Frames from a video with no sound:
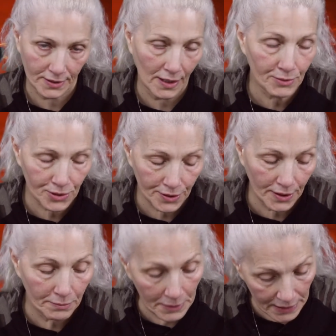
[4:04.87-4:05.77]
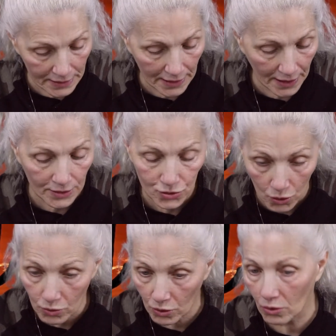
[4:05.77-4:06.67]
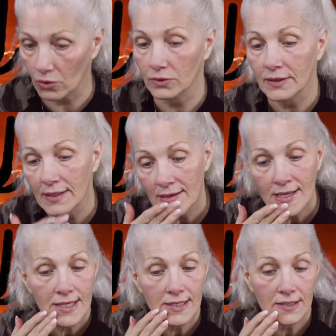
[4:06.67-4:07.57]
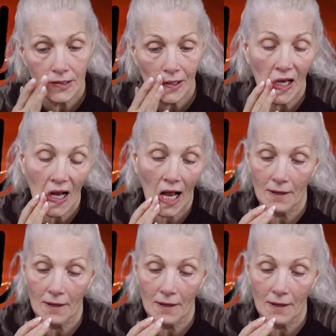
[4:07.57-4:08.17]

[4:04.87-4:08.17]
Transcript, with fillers: I'm sure that me saying it's so cold is like